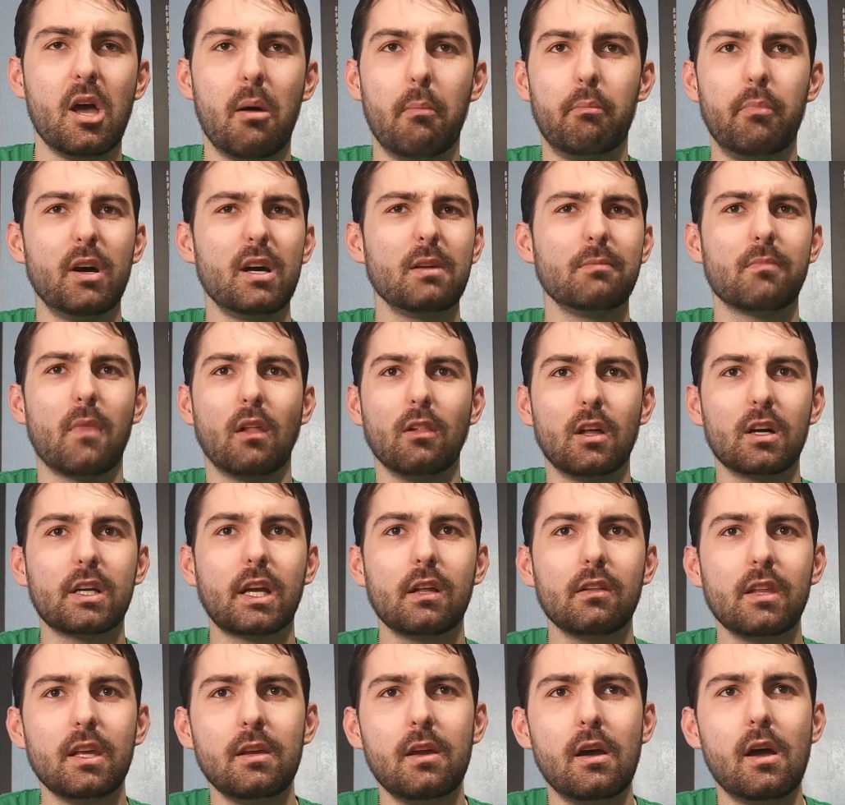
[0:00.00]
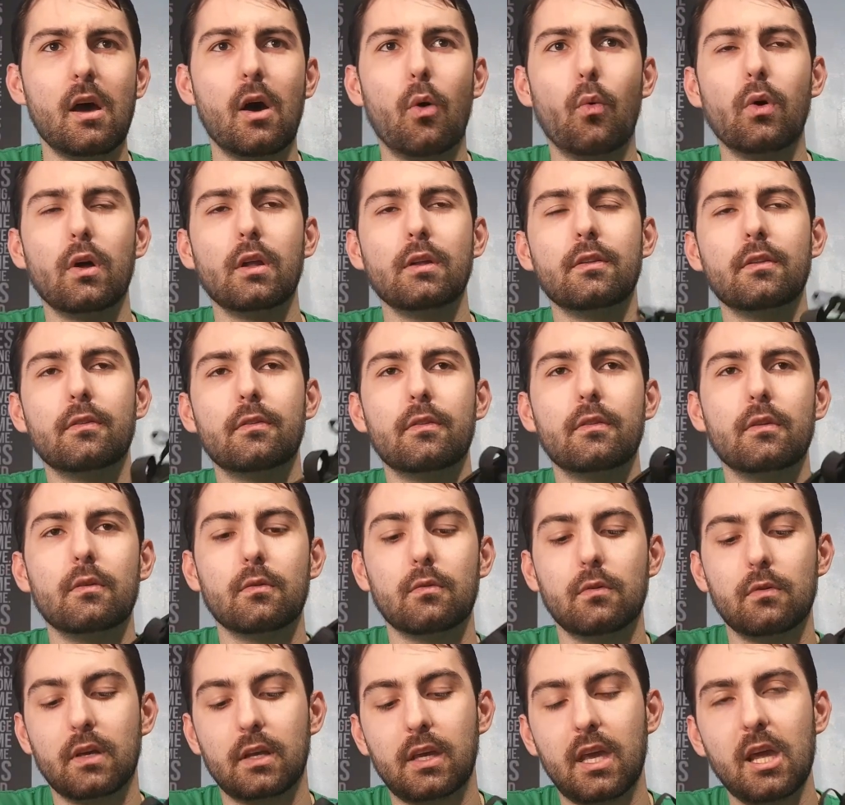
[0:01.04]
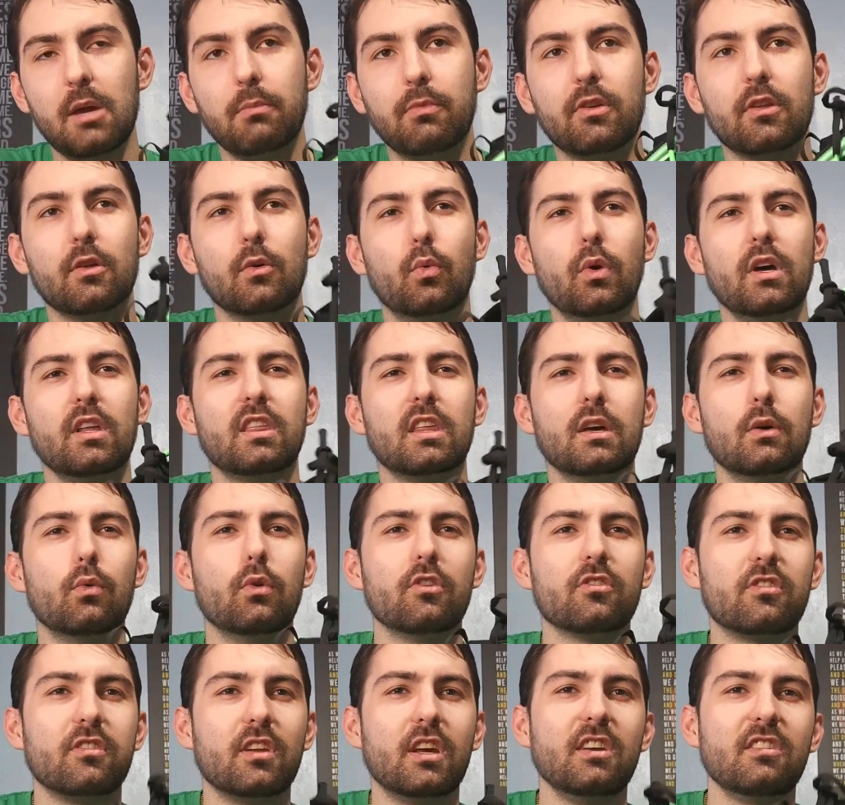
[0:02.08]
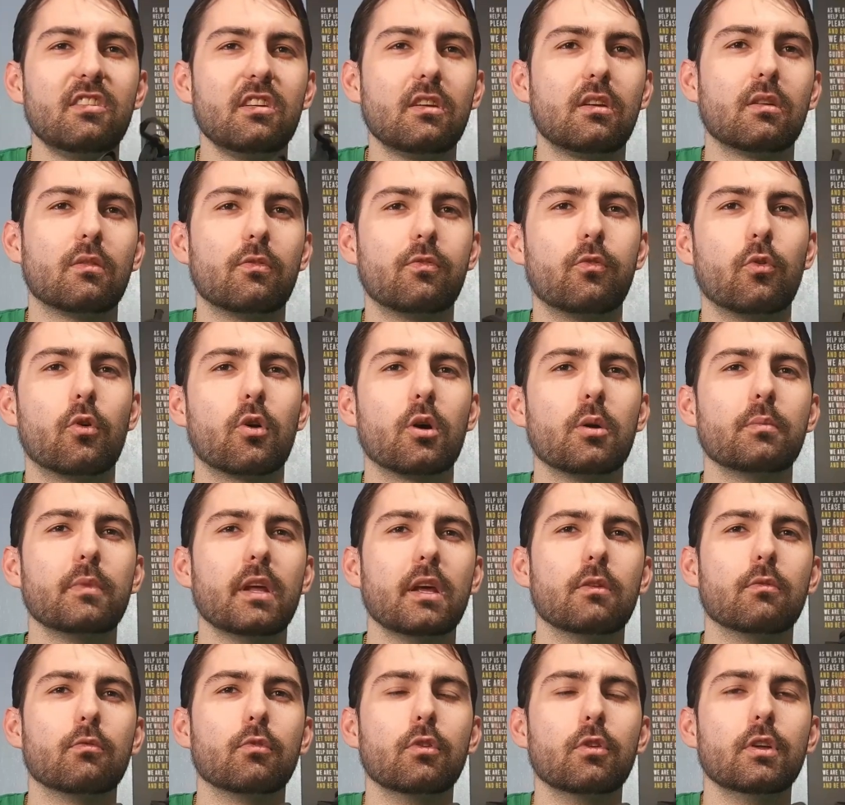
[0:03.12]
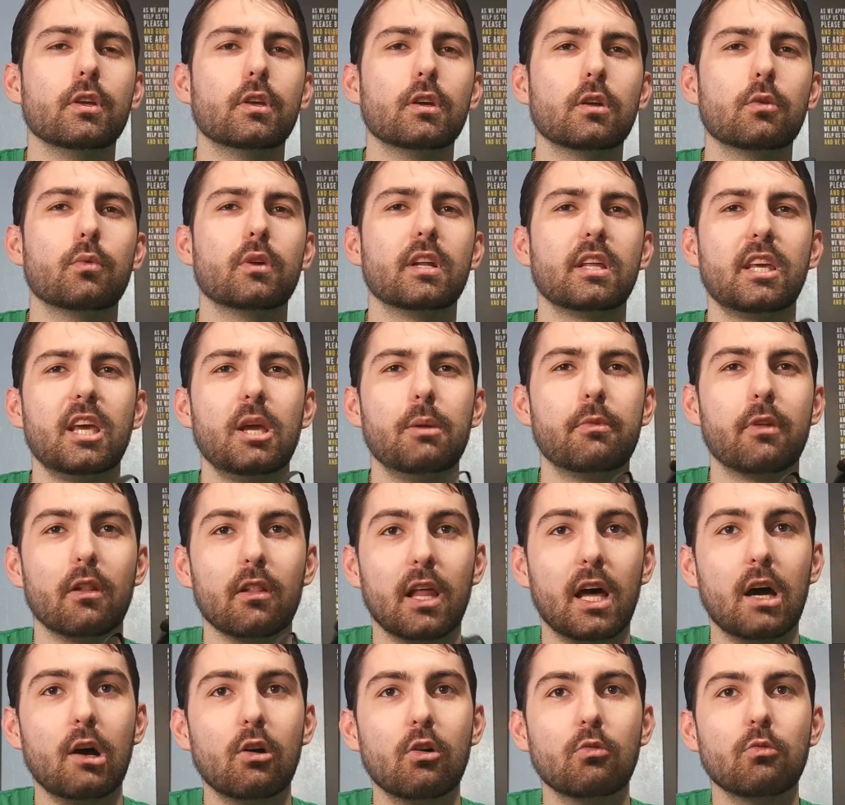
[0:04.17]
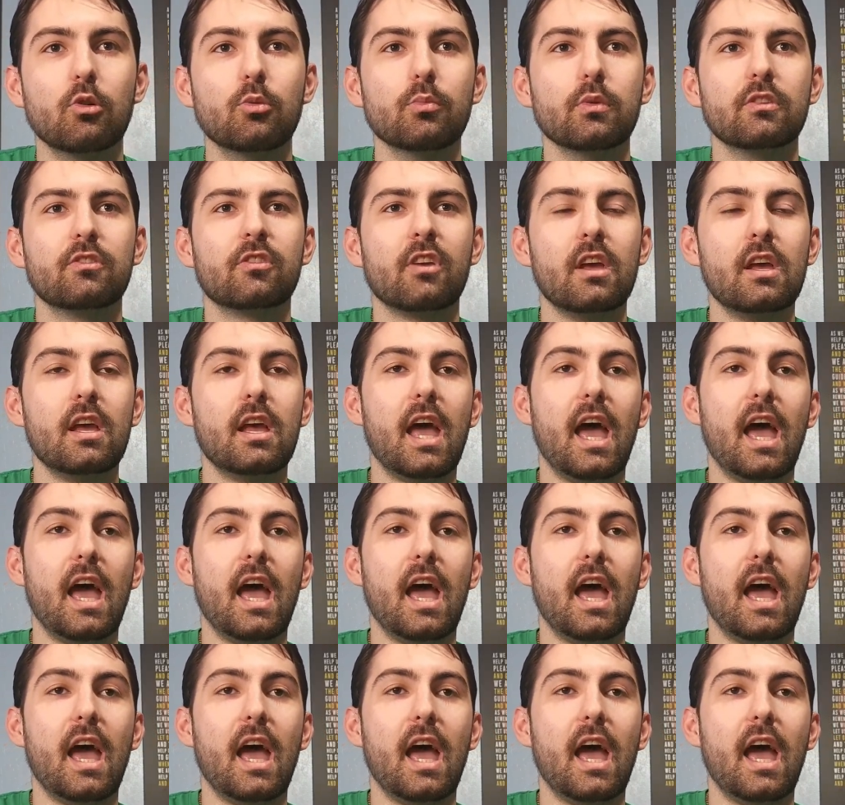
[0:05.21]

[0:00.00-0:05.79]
But luckily, when it came to the width, it was nice and conformed and really good when it came to lateral movements.